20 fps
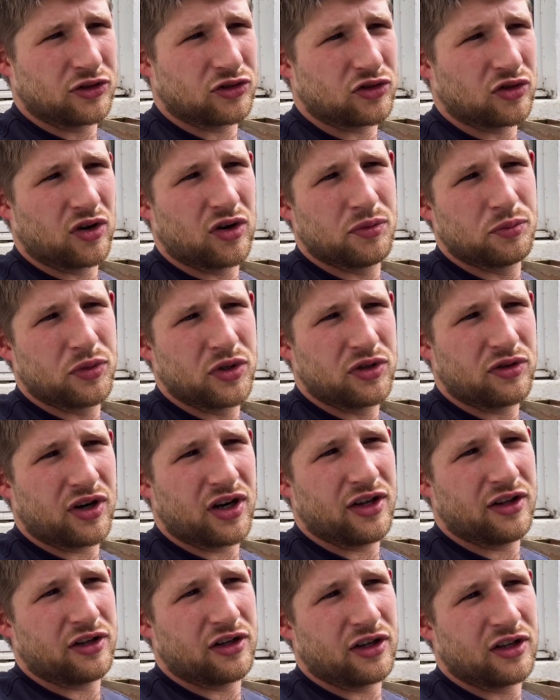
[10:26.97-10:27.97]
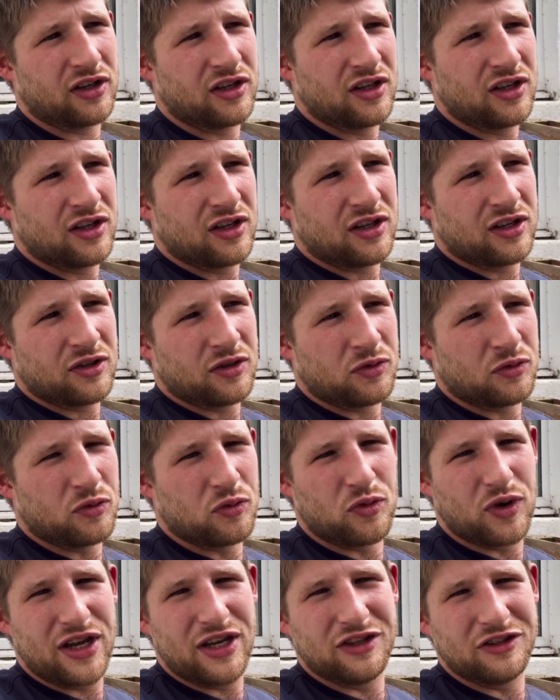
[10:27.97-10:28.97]
Storm would rather
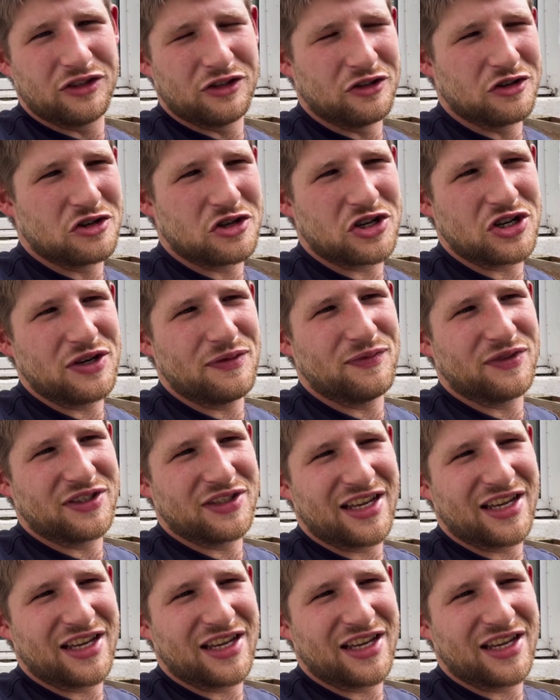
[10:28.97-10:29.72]
wait on those sheep